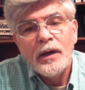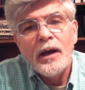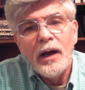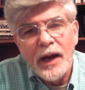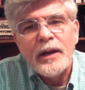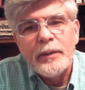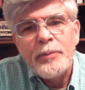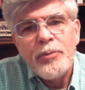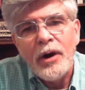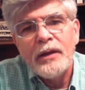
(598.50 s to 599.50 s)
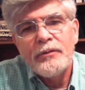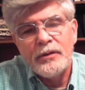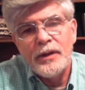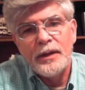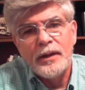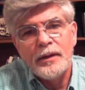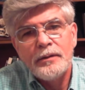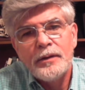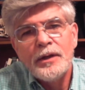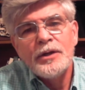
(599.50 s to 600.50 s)
I ought to be praying for that then.
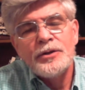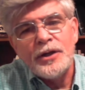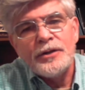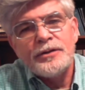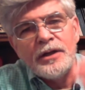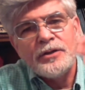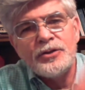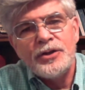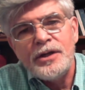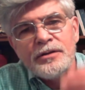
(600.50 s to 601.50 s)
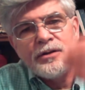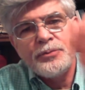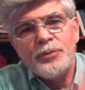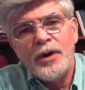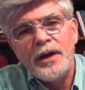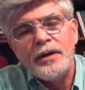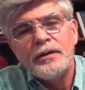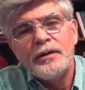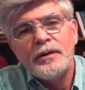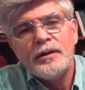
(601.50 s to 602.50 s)
Just as Jesus prayed
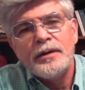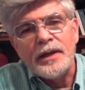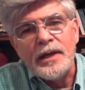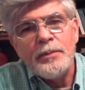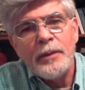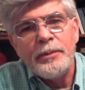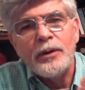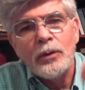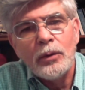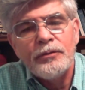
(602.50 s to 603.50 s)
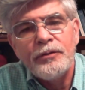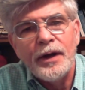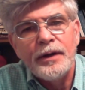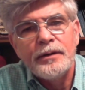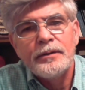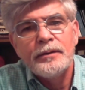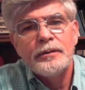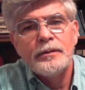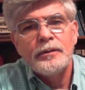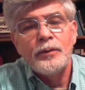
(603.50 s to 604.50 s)
that might be glorified
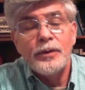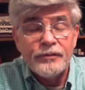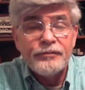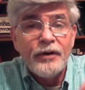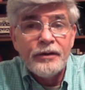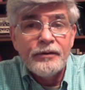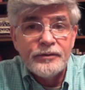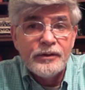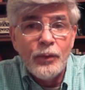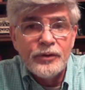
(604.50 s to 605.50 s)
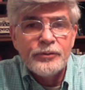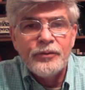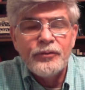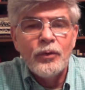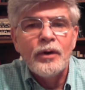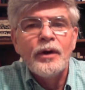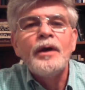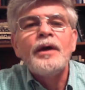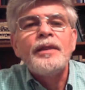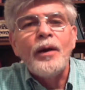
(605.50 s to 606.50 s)
with the Father as he was before,
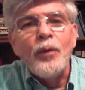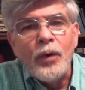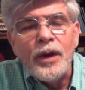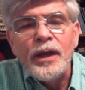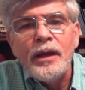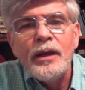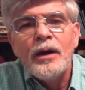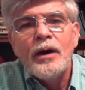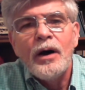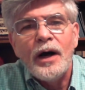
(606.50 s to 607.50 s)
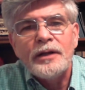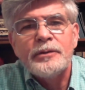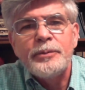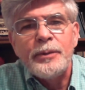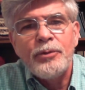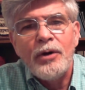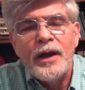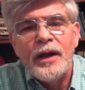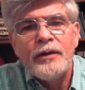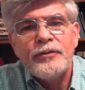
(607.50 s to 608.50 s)
that we ought to be
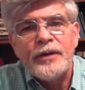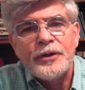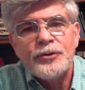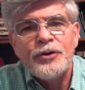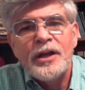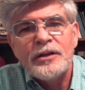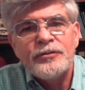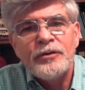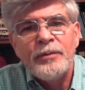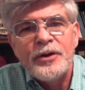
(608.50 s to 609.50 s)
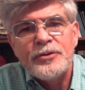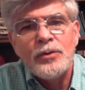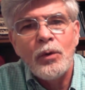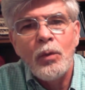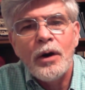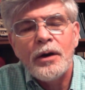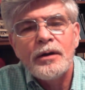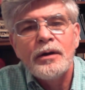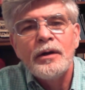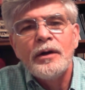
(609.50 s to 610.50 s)
praying for that transformational work
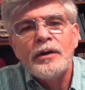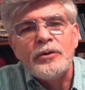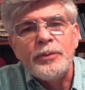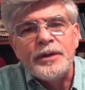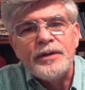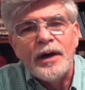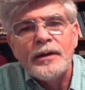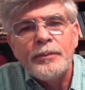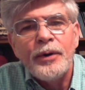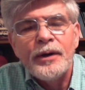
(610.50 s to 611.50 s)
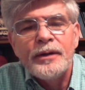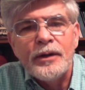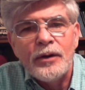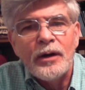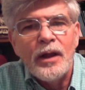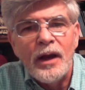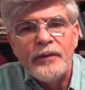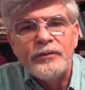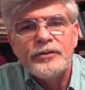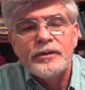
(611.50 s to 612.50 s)
to be done in our
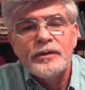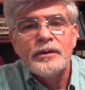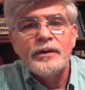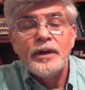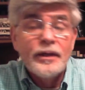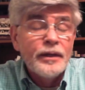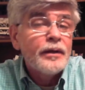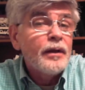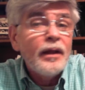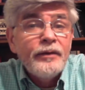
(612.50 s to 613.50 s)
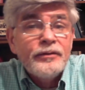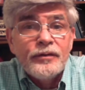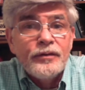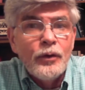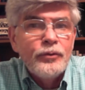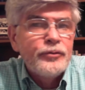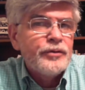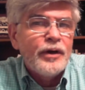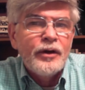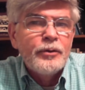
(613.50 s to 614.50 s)
lives and in the lives of those
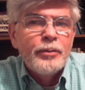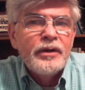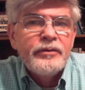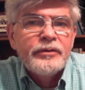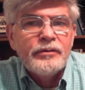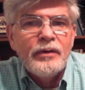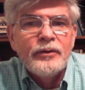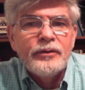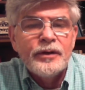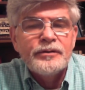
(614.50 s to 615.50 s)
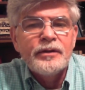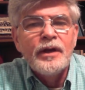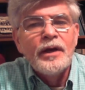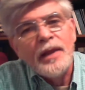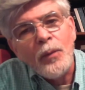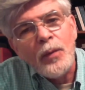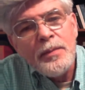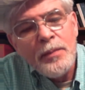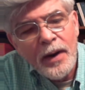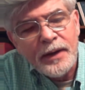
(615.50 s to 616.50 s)
other believers around us, that we
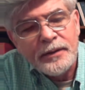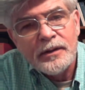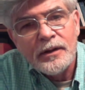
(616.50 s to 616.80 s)
might